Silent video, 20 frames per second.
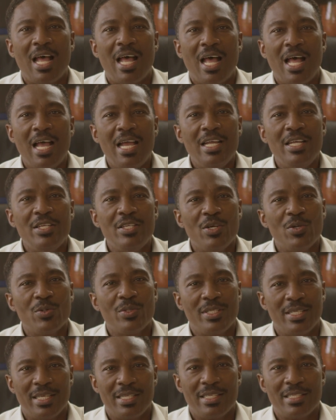I now
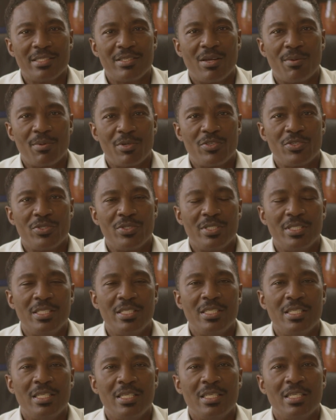take this opportunity
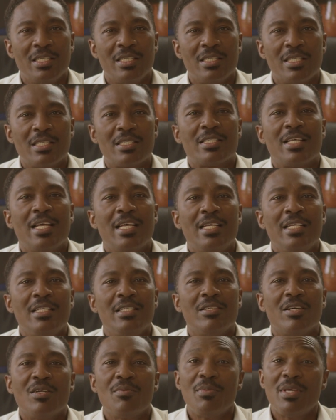to sign
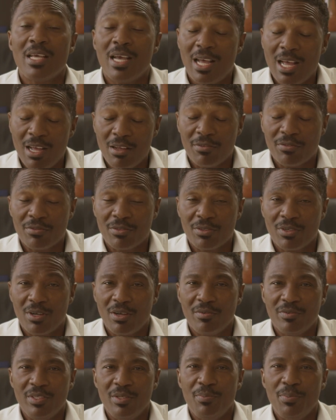on behalf
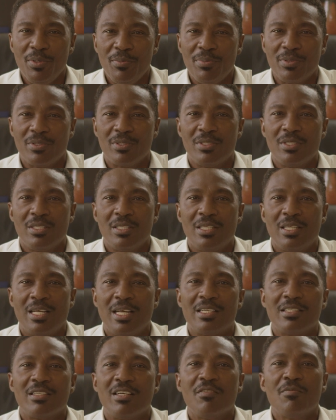of the people
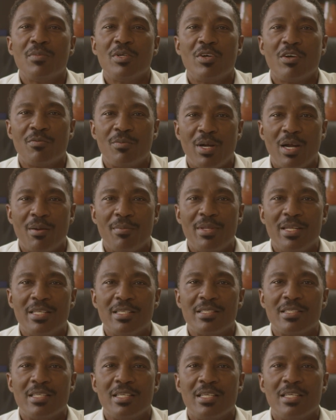and government of
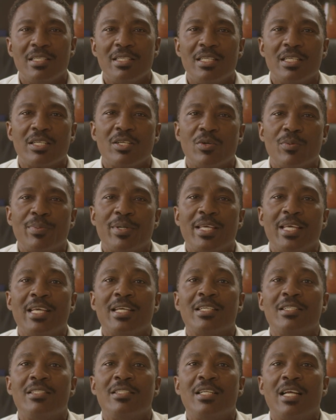Barbados the
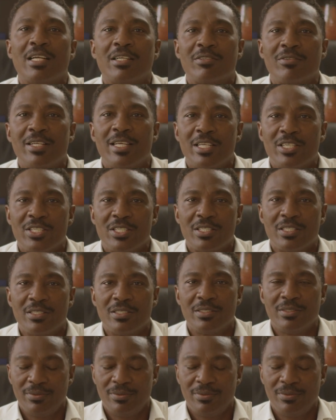Copenhagen Declaration.